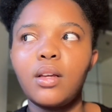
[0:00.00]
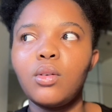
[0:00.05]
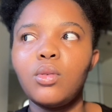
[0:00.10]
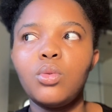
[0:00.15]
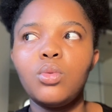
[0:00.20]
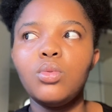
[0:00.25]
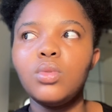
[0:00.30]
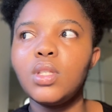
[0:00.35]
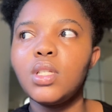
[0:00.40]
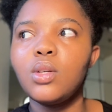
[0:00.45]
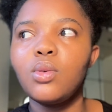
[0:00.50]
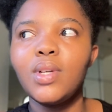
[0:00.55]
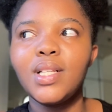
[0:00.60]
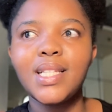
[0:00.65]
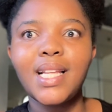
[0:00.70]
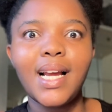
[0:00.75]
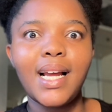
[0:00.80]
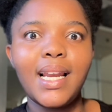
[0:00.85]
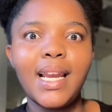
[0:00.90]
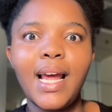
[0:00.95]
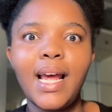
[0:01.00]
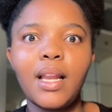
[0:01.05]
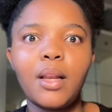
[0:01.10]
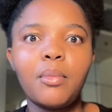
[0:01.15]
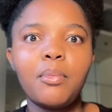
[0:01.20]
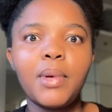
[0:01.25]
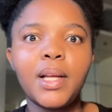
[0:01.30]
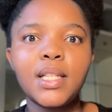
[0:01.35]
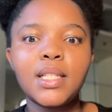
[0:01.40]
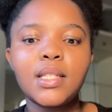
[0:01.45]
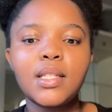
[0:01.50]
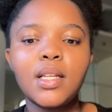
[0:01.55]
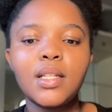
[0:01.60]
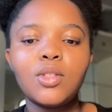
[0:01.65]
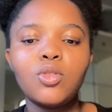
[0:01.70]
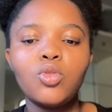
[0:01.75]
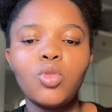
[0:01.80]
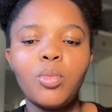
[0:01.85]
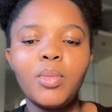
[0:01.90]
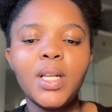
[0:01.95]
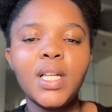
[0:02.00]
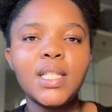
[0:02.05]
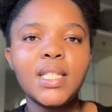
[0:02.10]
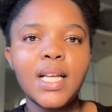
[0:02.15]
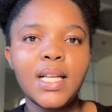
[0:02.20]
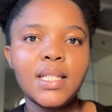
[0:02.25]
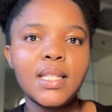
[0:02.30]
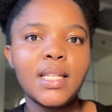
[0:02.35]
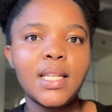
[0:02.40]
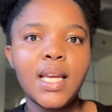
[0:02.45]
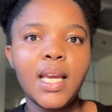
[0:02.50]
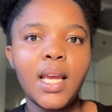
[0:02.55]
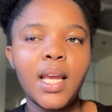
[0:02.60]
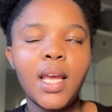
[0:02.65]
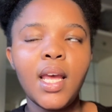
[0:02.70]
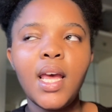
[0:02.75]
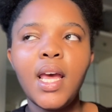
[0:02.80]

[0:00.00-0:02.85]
ukuthi kwenzakalani, but it normally takes a day.